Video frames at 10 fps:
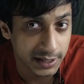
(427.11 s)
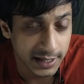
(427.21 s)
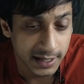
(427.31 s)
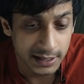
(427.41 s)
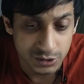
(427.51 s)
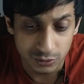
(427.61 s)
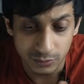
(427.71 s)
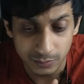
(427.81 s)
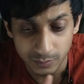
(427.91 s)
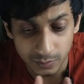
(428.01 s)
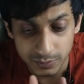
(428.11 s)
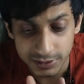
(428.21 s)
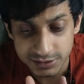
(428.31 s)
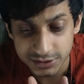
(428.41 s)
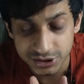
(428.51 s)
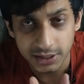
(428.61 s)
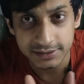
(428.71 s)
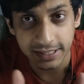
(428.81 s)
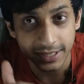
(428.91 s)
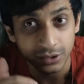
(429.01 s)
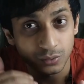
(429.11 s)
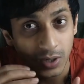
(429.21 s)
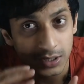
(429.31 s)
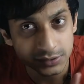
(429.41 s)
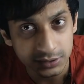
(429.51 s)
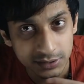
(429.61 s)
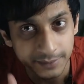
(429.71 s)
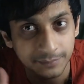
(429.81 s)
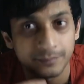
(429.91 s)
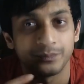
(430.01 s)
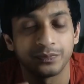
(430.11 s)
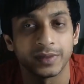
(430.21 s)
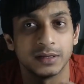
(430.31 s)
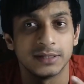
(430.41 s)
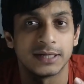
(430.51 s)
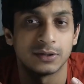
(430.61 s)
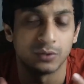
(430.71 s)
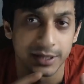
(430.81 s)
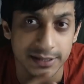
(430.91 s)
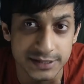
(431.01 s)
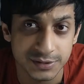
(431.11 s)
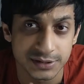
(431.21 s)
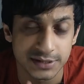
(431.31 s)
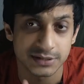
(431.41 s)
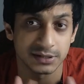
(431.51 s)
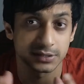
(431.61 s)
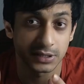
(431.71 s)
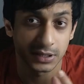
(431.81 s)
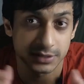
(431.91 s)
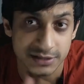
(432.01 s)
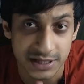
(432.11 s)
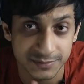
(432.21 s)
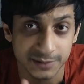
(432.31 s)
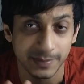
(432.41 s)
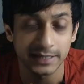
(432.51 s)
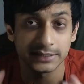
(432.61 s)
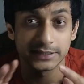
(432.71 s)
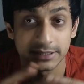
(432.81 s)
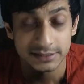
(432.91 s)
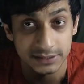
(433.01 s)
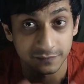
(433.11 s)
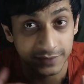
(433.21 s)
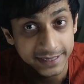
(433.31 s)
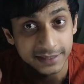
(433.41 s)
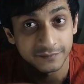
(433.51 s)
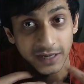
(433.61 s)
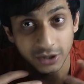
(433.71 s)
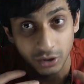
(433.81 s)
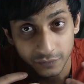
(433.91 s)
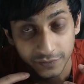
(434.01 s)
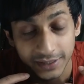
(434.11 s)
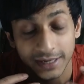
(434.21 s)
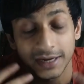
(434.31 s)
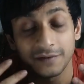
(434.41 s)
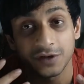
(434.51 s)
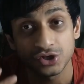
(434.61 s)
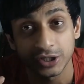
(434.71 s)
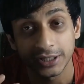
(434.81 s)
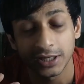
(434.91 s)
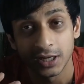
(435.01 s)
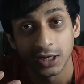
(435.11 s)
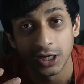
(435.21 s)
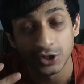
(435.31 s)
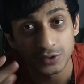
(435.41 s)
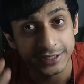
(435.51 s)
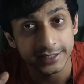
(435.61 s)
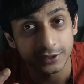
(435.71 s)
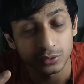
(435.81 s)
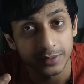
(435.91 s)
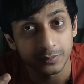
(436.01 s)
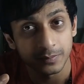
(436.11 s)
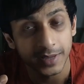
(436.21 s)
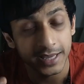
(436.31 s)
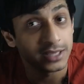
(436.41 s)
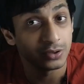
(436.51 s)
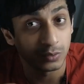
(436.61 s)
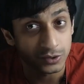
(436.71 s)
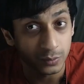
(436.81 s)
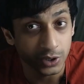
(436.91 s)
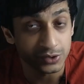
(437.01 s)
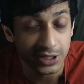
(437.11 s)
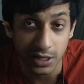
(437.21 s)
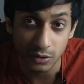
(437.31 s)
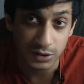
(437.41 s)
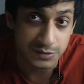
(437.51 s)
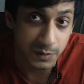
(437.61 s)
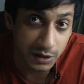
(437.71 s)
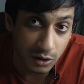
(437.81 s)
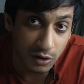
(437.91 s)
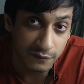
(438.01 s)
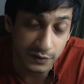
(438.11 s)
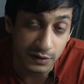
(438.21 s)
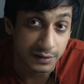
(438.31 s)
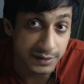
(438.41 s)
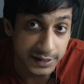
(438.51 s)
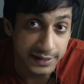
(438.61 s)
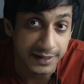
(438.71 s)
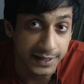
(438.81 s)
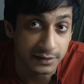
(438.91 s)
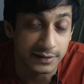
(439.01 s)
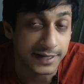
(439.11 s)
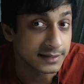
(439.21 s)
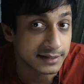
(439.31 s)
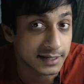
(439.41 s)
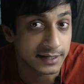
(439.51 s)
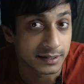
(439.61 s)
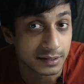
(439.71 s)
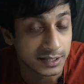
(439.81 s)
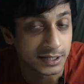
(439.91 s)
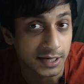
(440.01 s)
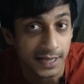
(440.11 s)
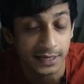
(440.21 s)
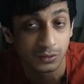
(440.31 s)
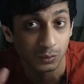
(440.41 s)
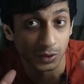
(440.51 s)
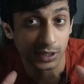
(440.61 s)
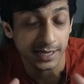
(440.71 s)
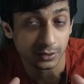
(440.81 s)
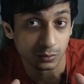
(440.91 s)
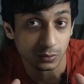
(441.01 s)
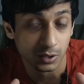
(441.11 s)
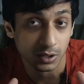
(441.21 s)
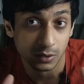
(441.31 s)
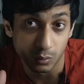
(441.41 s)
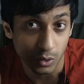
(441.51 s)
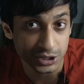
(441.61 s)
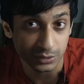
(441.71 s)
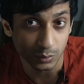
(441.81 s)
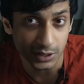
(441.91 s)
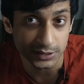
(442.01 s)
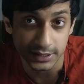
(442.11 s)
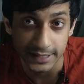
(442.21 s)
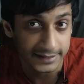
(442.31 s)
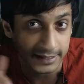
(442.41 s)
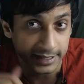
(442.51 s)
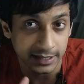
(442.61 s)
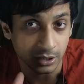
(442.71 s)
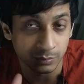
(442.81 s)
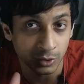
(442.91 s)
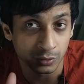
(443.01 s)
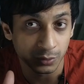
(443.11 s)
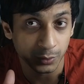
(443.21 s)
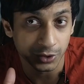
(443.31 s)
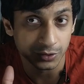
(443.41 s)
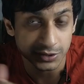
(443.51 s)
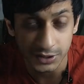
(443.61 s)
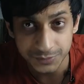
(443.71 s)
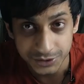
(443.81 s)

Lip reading: So there is a chance like you answer them that okay, this is the result, this has been pattern and stuff. They get a value out of it, and eventually you say to them, hey, you also want to check out this particular offer, really great thing that I really liked, you would like to watch it once, click the link down below in the video description.